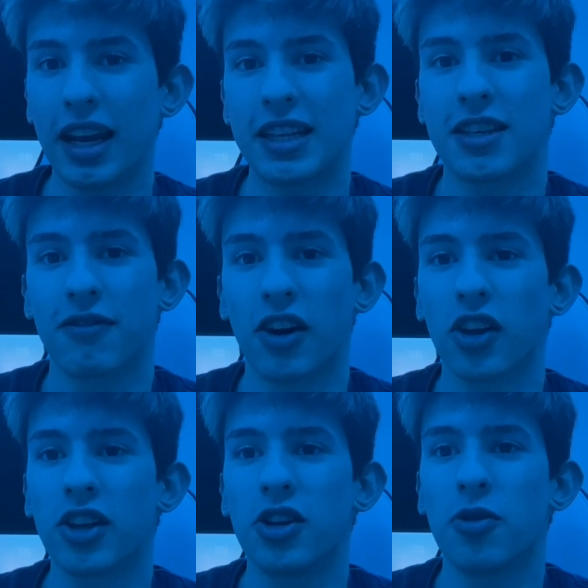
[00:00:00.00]
It's a
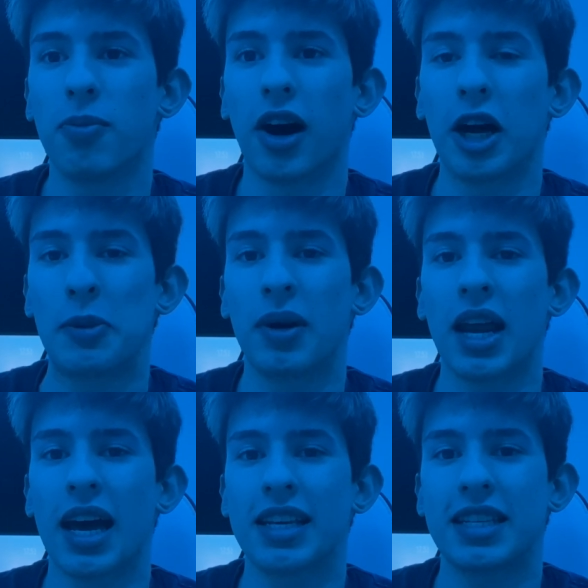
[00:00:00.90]
fairly new bot but
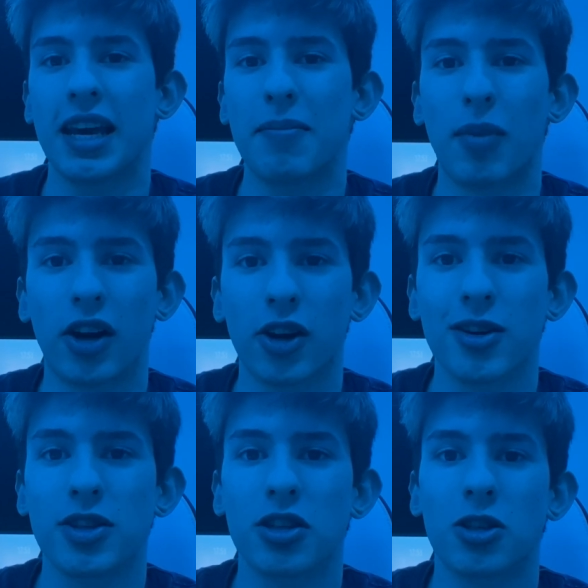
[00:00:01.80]
has a monitor
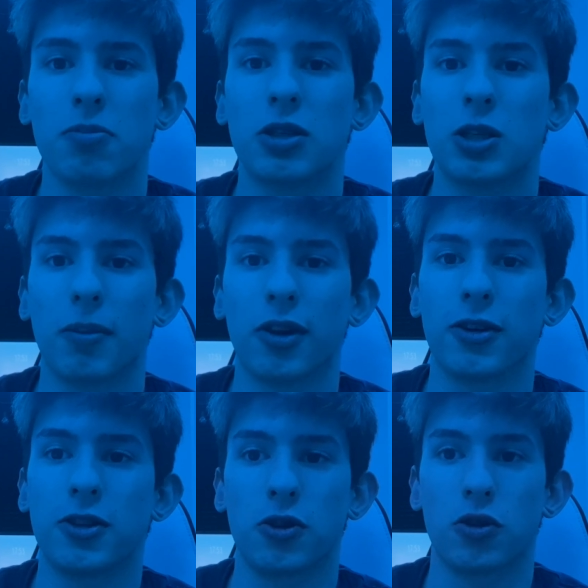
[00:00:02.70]
system similar
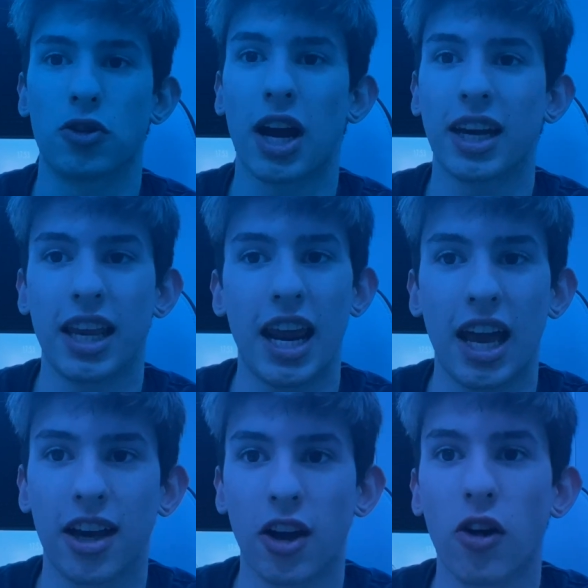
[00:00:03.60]
to Dragon
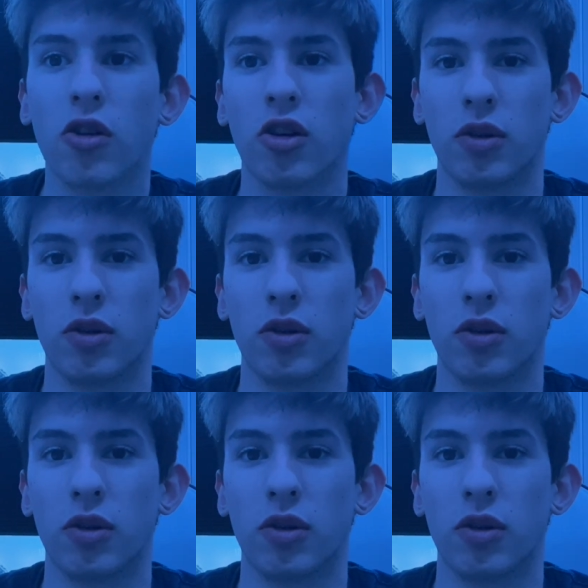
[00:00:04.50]
AIO,